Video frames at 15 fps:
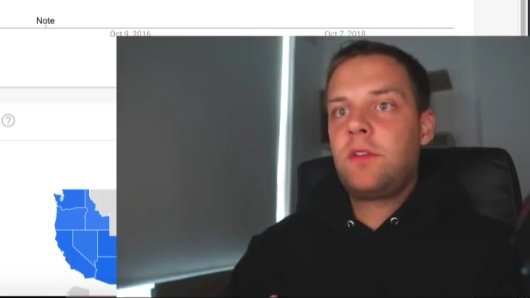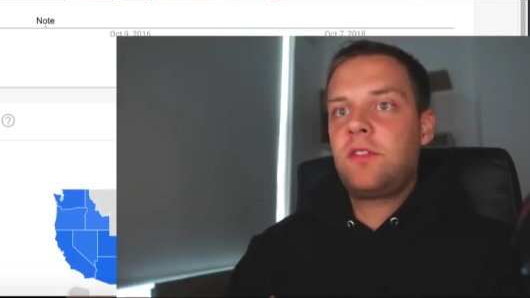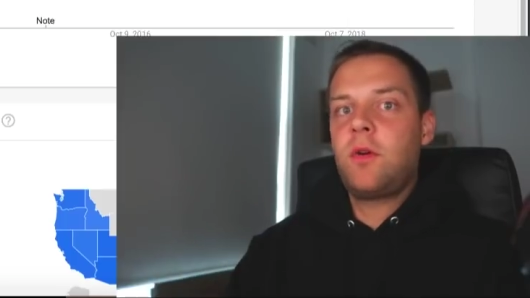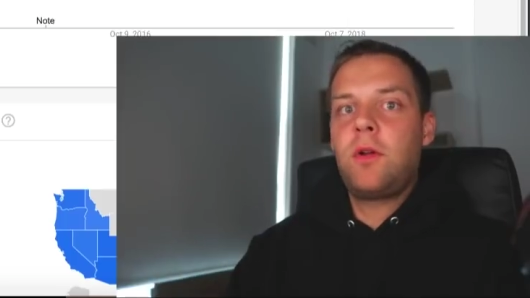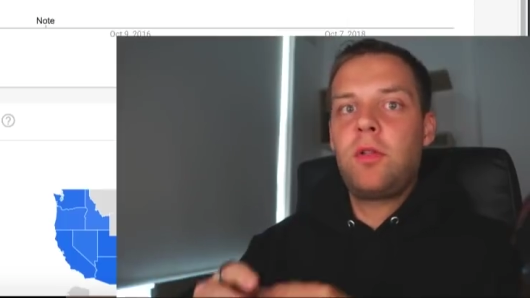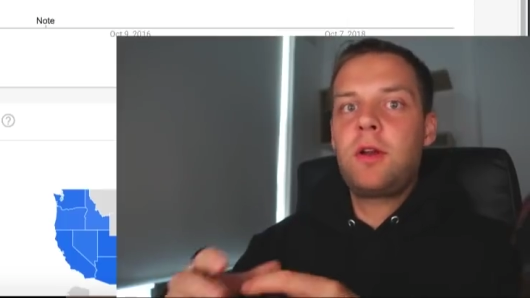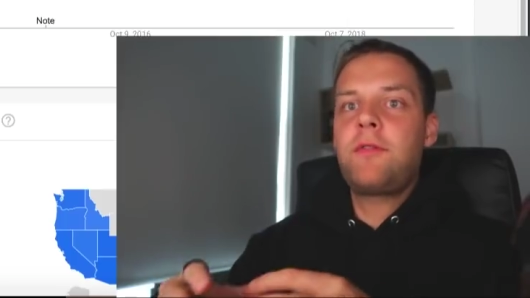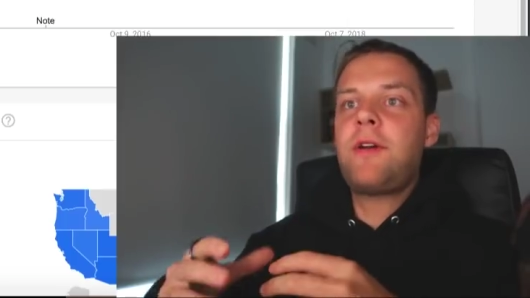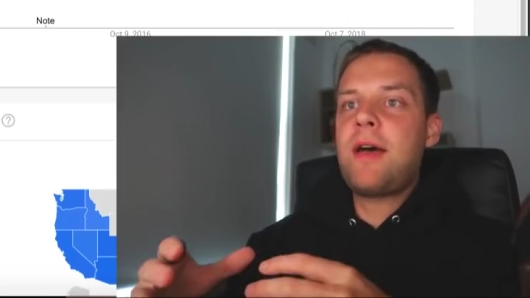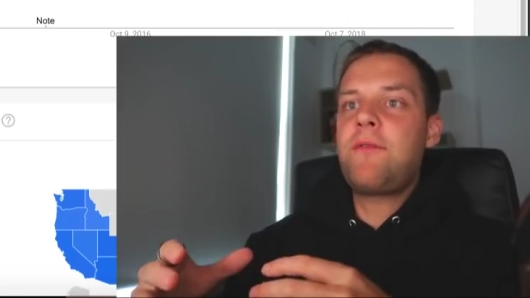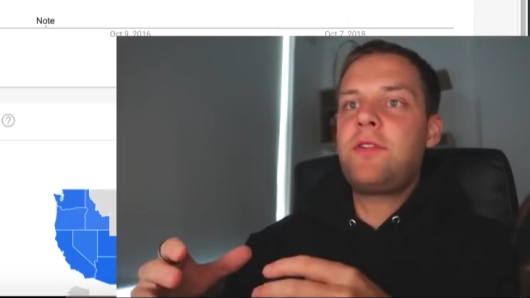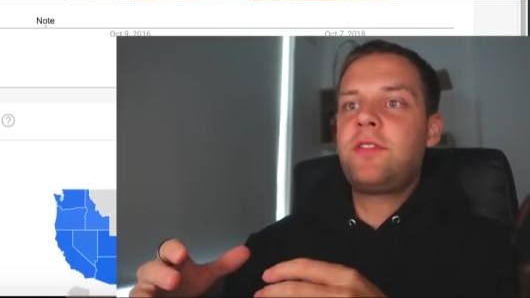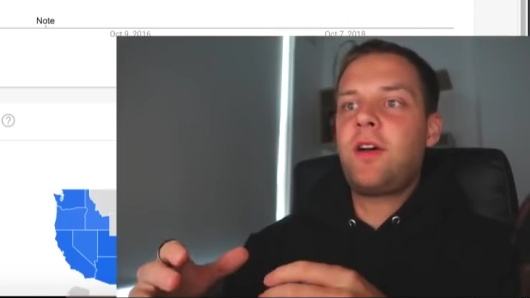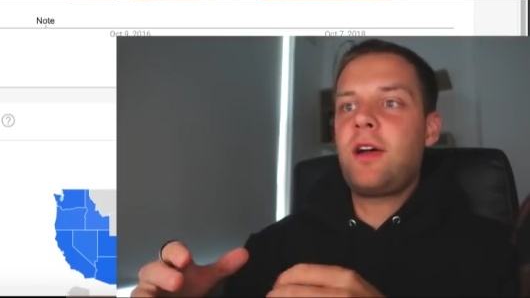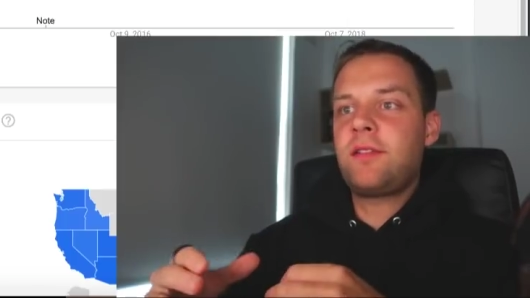So a lot of
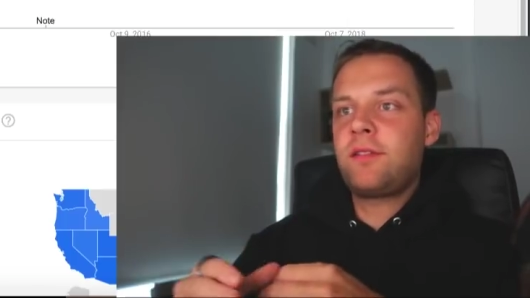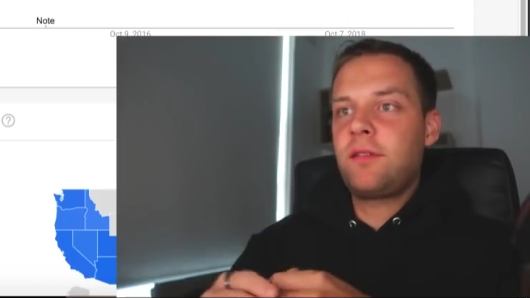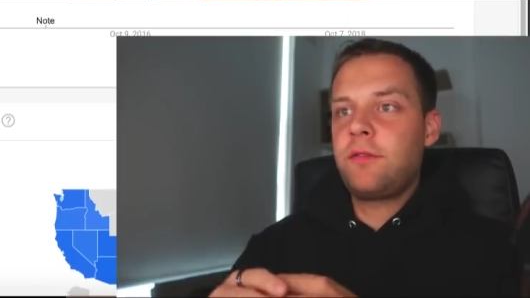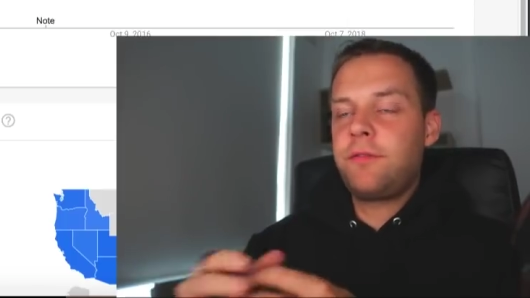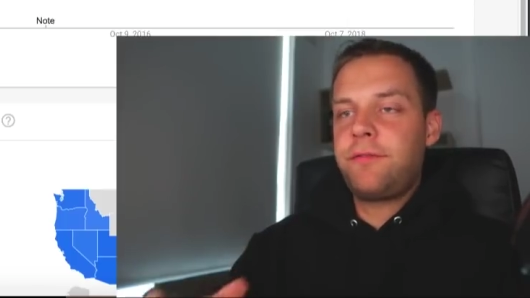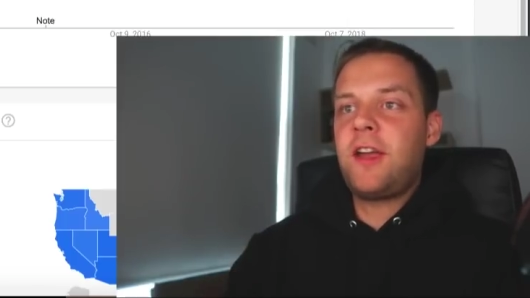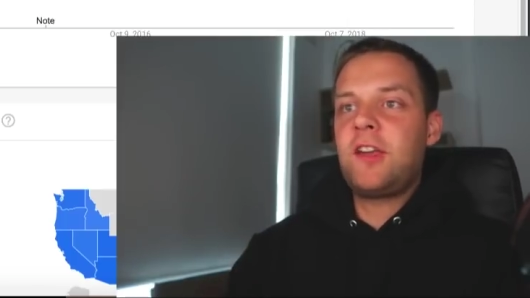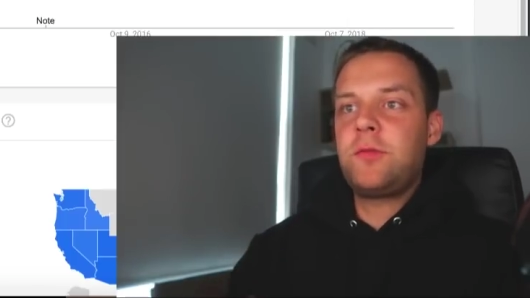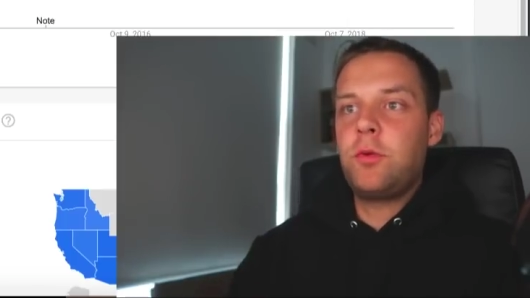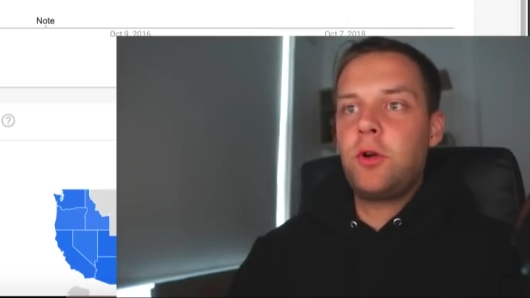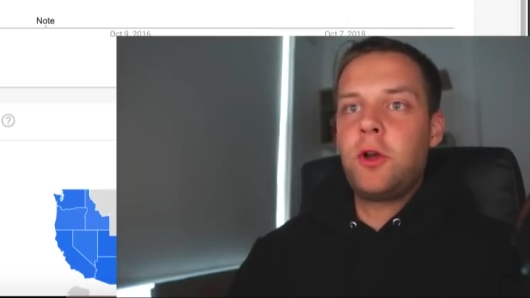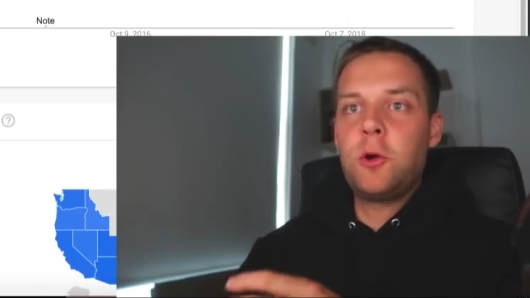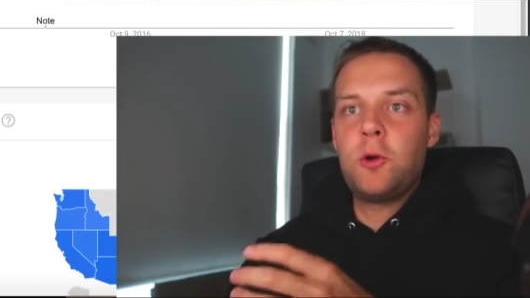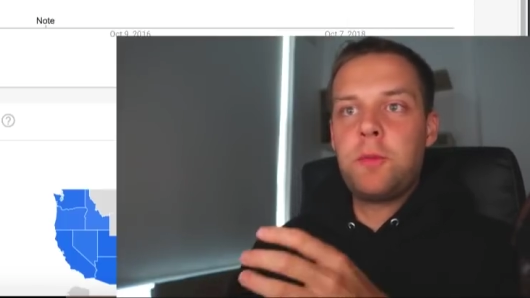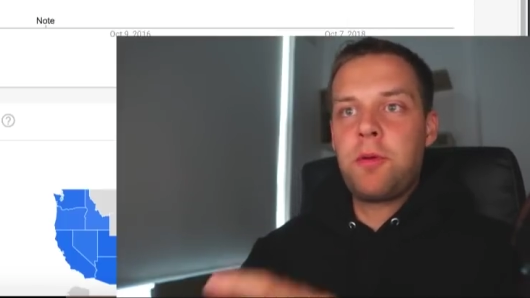advertisers on
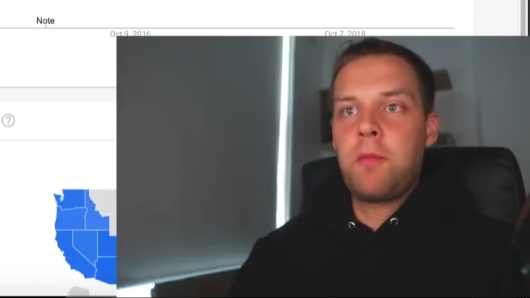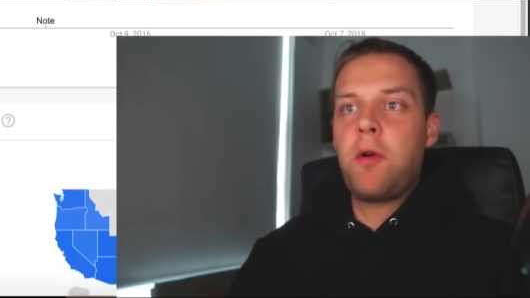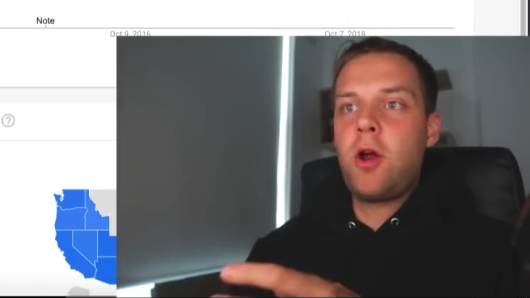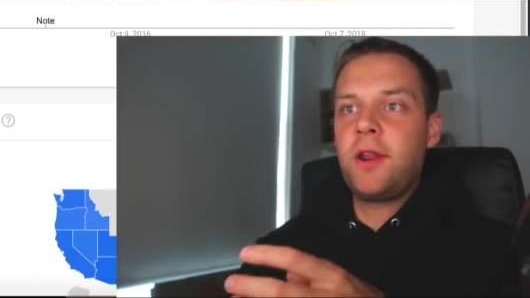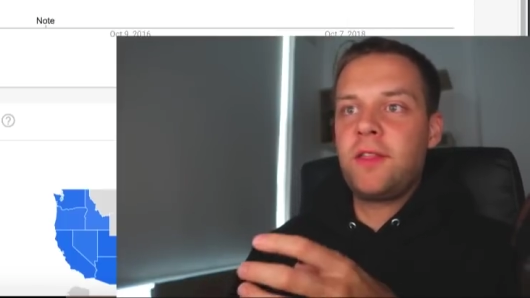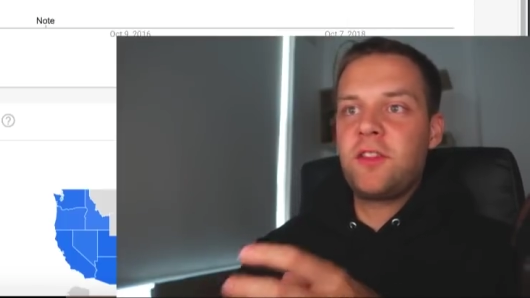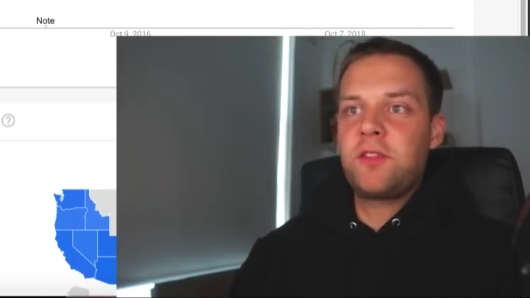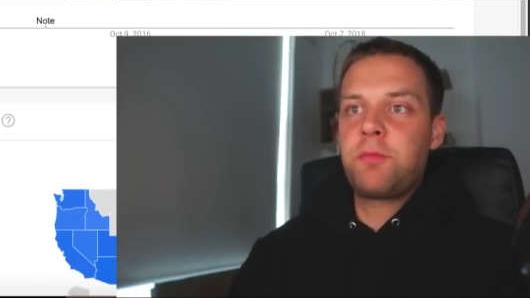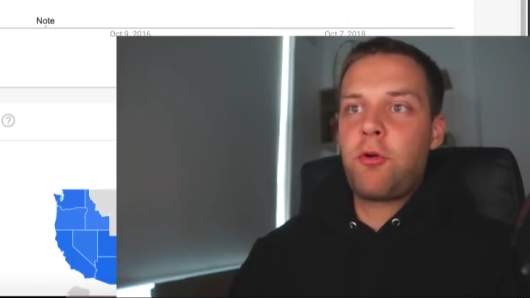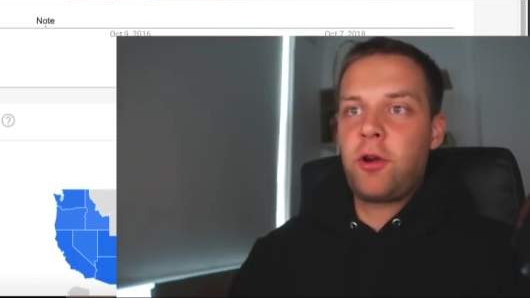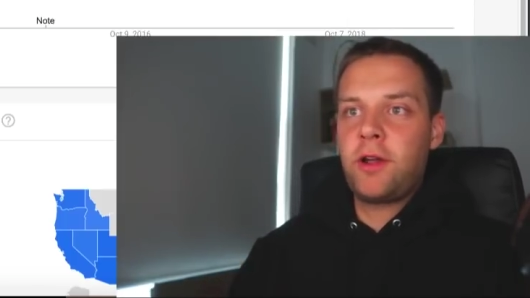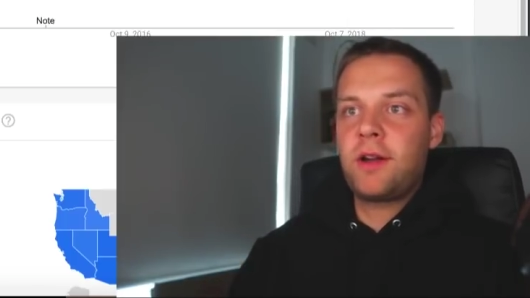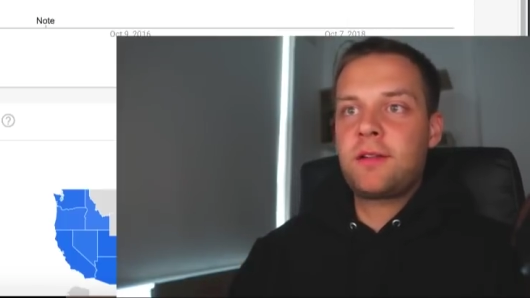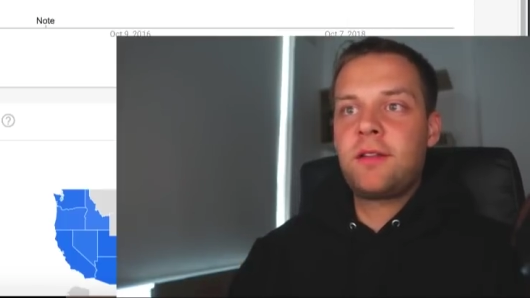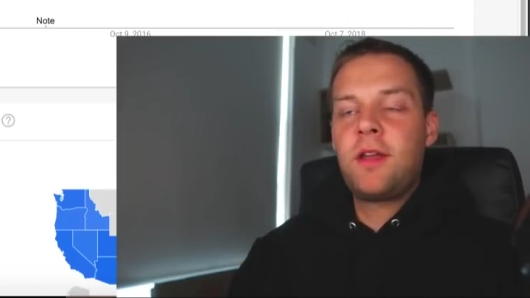Facebook who are promoting this
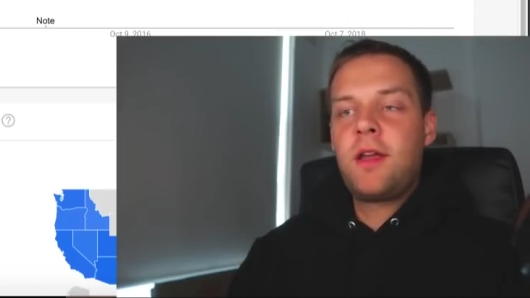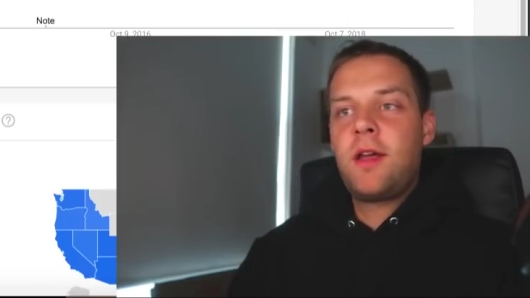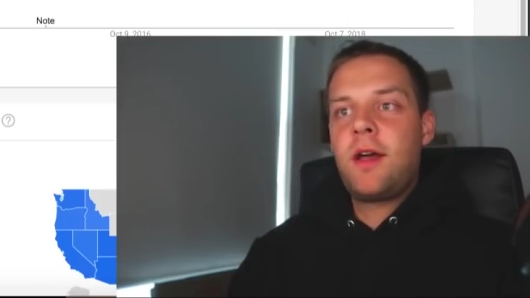product,